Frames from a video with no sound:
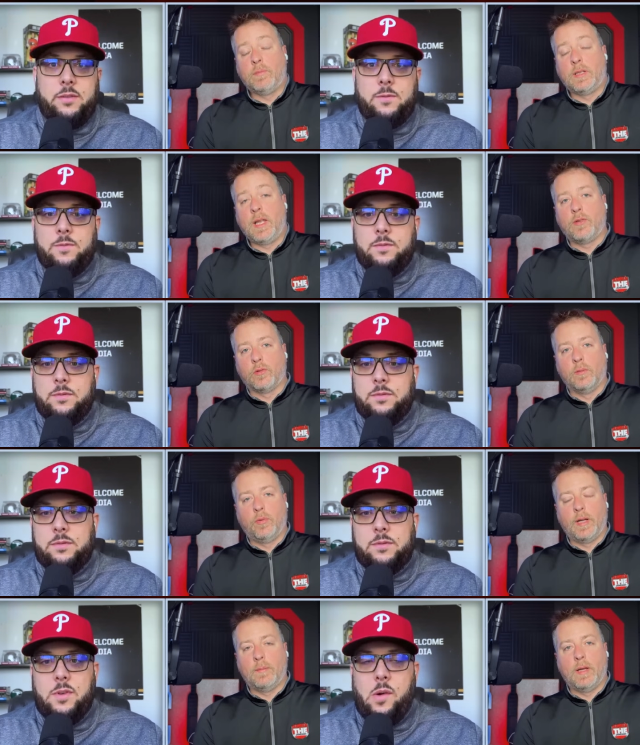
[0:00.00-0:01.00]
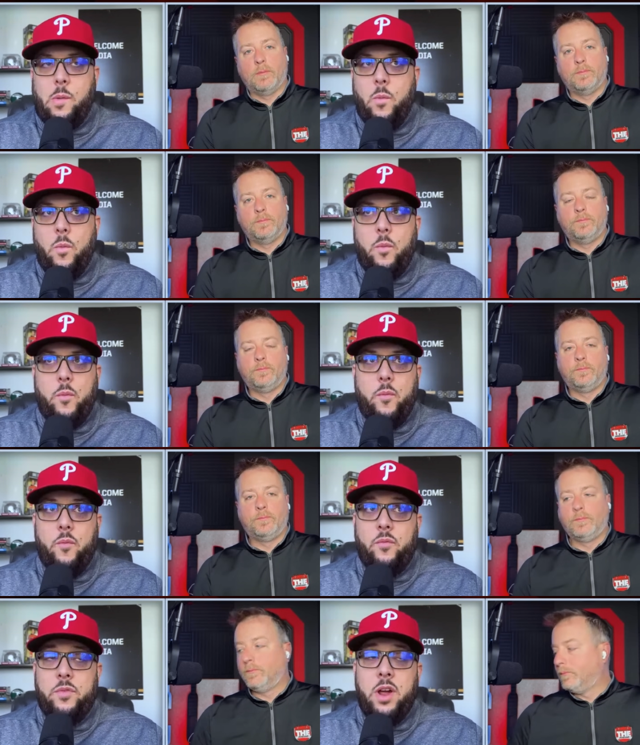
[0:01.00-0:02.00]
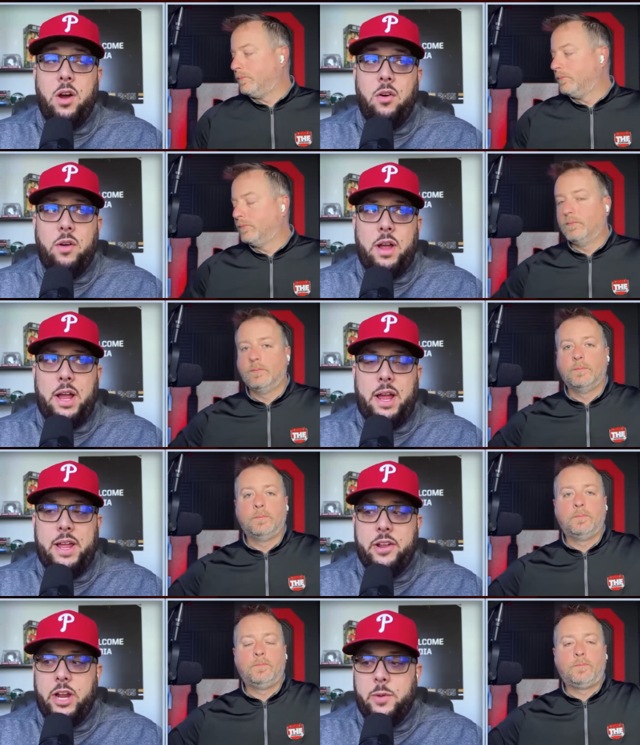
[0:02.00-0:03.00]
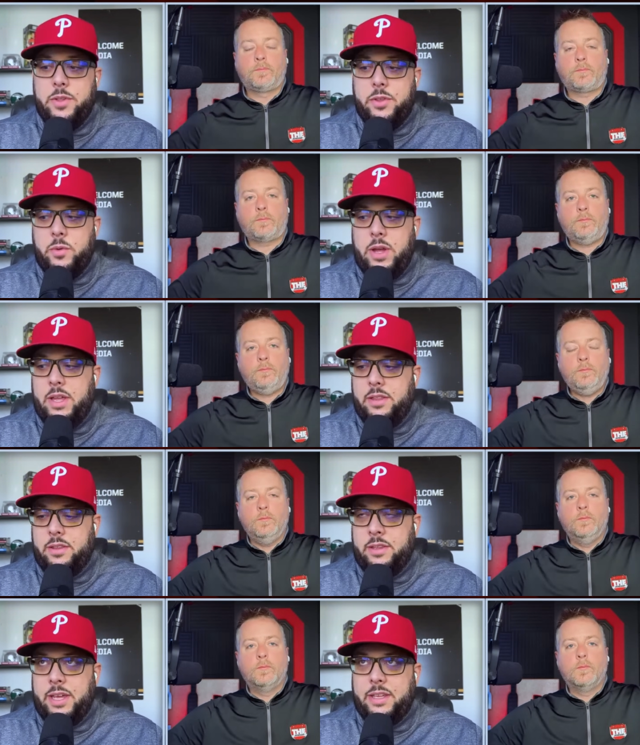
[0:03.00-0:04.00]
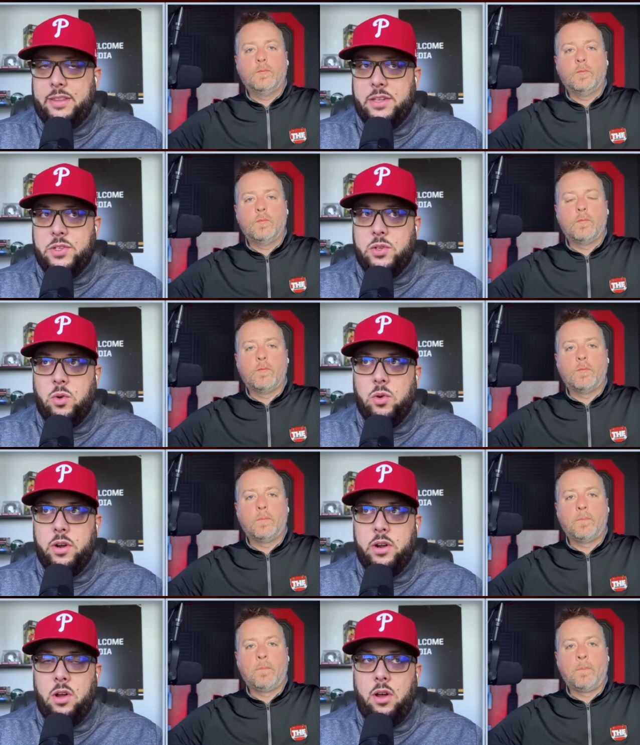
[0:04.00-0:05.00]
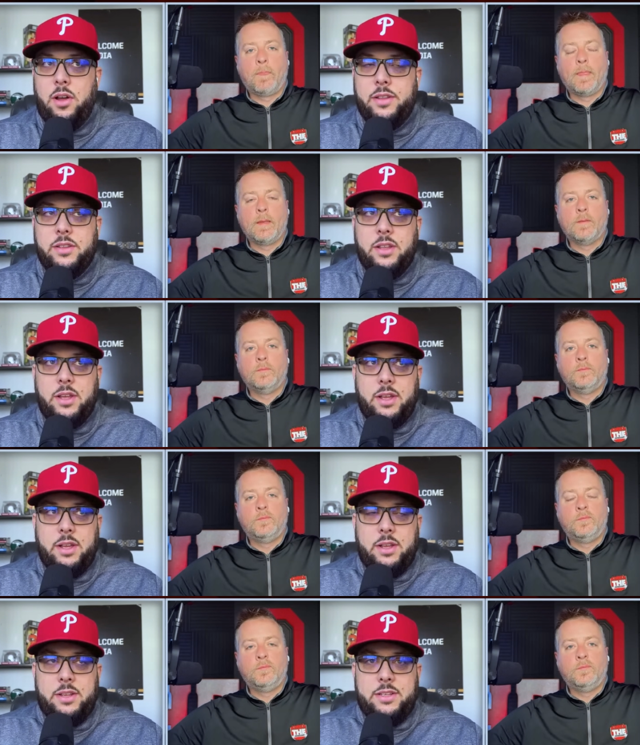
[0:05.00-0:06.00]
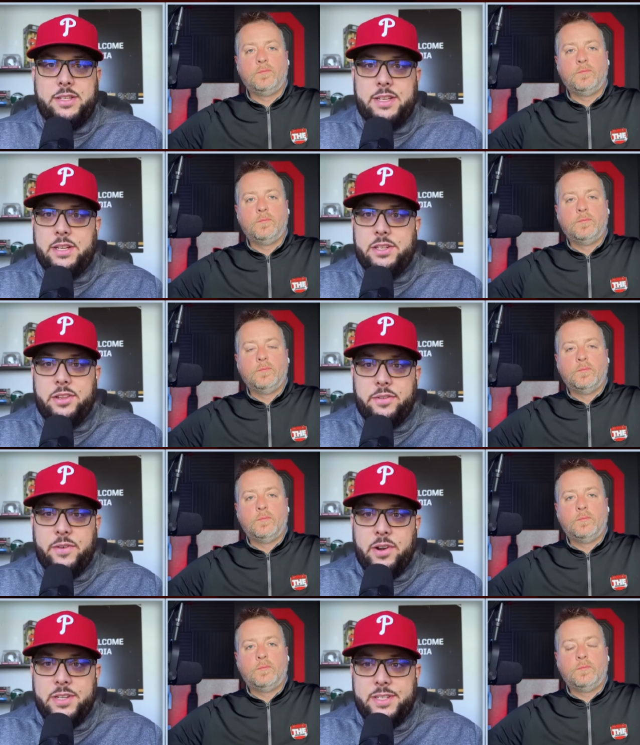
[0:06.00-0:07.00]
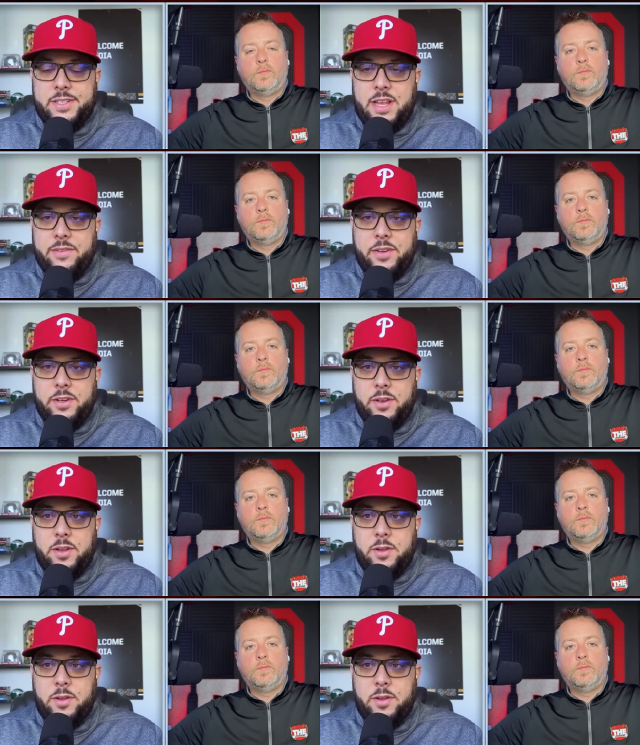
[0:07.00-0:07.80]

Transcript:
Speaker 1: a potential complaint about.
Speaker 2: No, I, I agree with you. I like they scored on six of their first seven